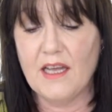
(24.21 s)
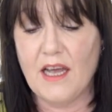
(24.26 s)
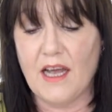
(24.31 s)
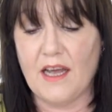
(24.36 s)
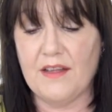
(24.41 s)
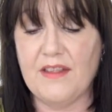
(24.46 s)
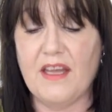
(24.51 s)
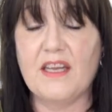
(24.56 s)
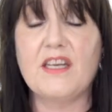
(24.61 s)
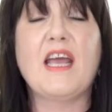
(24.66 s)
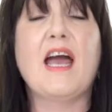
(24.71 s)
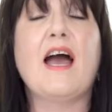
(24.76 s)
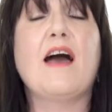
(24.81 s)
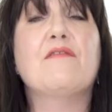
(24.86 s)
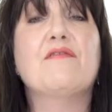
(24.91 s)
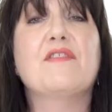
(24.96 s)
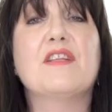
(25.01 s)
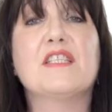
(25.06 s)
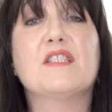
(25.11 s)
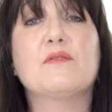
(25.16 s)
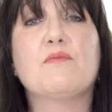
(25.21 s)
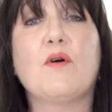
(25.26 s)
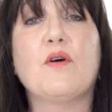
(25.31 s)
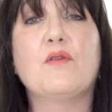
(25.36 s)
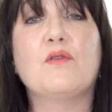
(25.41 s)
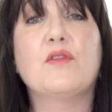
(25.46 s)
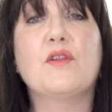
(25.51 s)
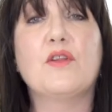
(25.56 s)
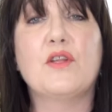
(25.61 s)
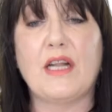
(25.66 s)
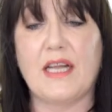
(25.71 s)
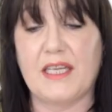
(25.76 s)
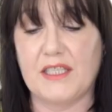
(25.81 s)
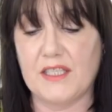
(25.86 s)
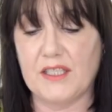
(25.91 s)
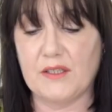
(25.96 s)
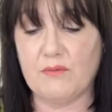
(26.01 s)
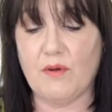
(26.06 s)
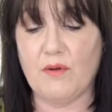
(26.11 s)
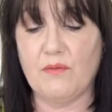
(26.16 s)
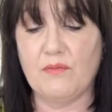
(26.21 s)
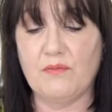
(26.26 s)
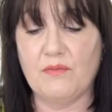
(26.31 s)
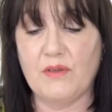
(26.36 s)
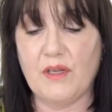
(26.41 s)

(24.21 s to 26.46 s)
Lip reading: And then you have this one, the latest one,